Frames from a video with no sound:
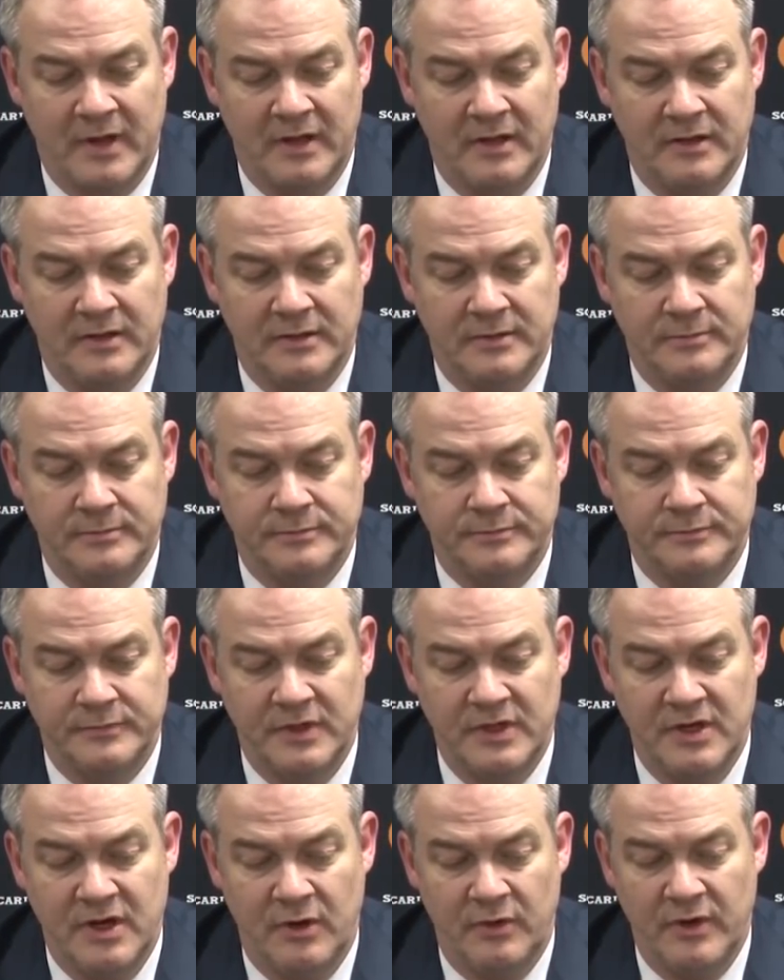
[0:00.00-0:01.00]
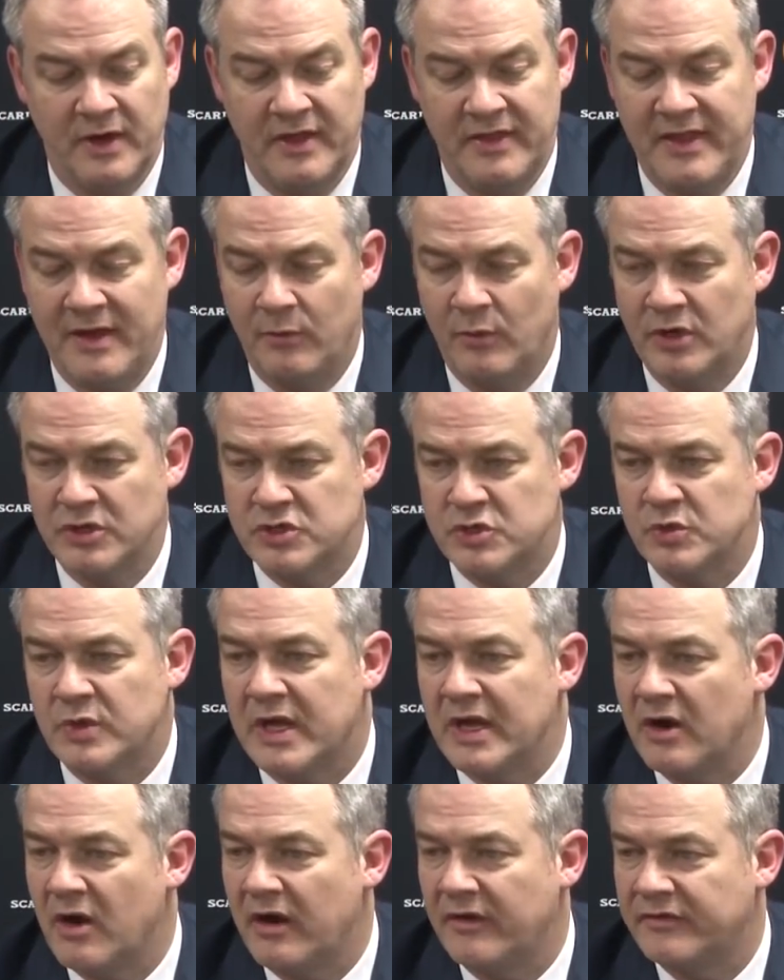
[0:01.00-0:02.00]
uh, you know, and then once you
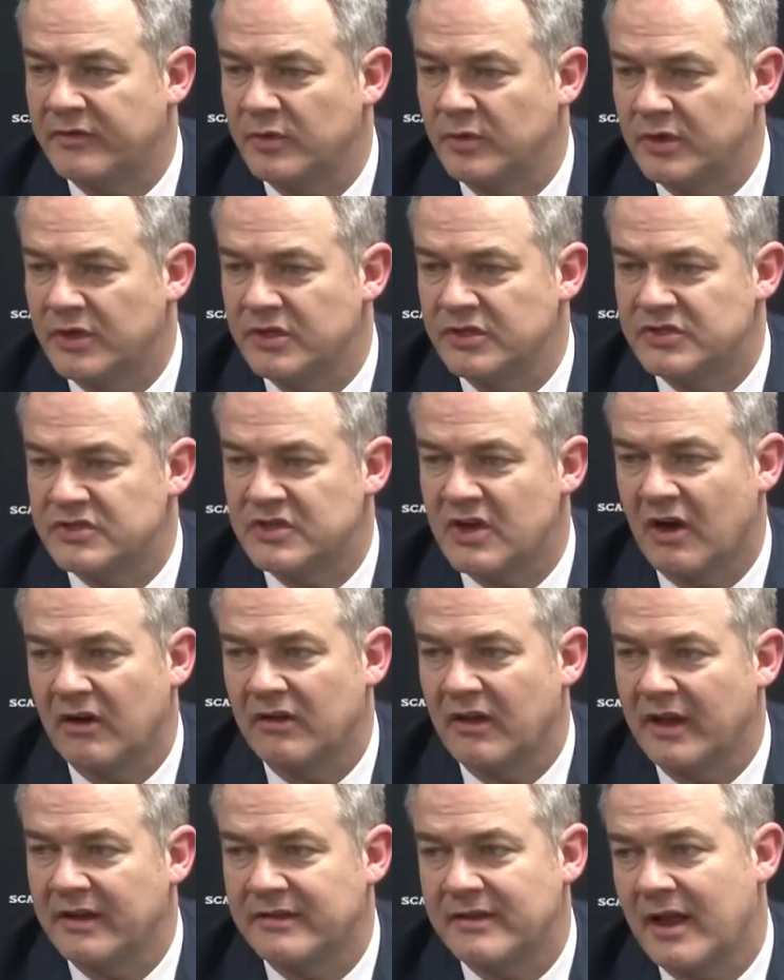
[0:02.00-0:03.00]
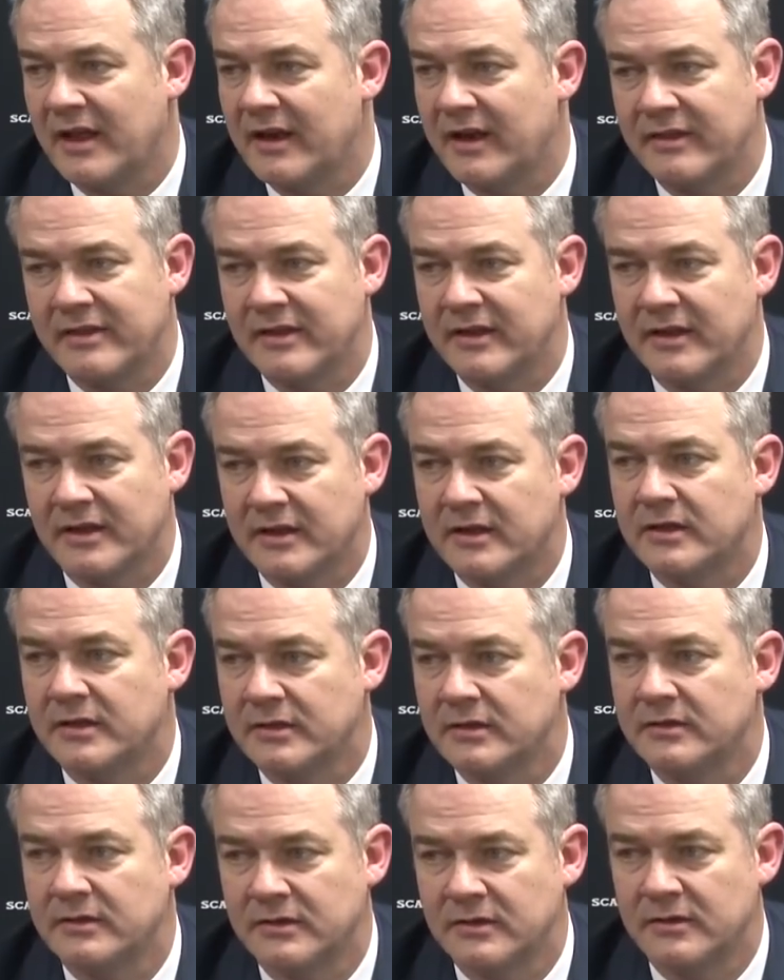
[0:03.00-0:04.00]
get off to a good start like that, I think
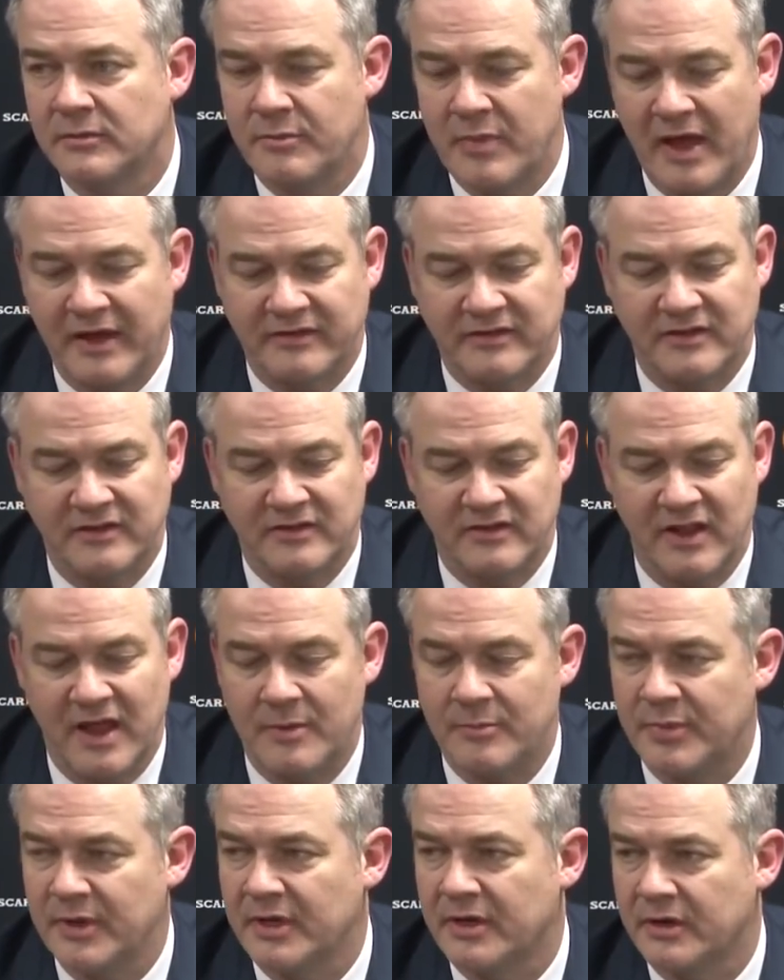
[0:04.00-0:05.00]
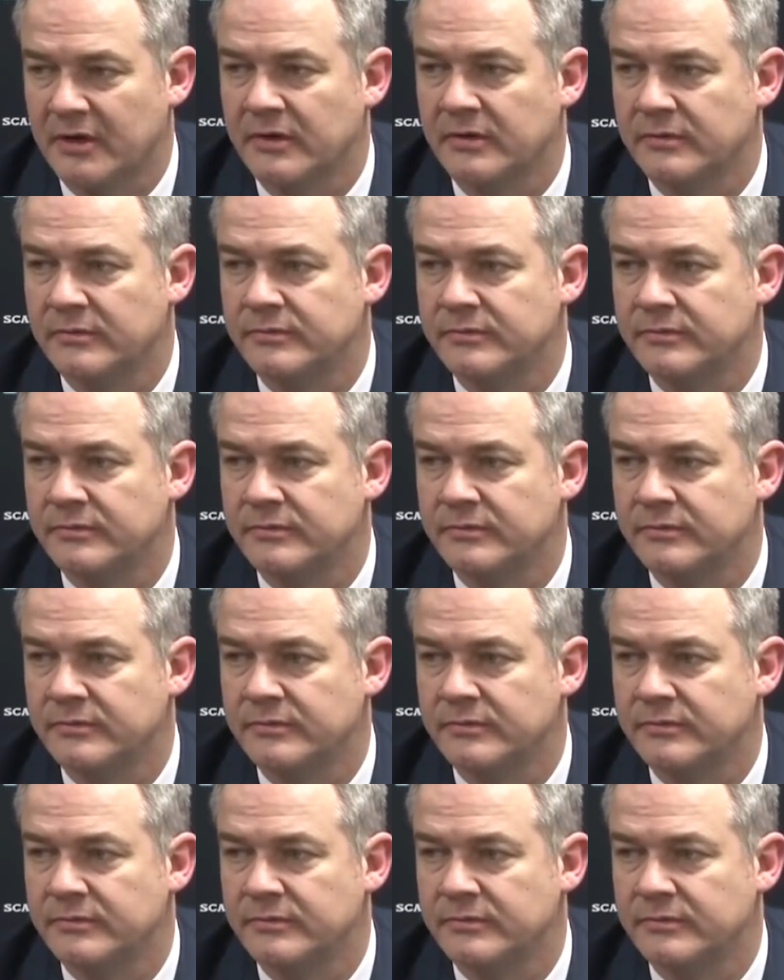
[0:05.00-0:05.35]
the basket's a lot bigger.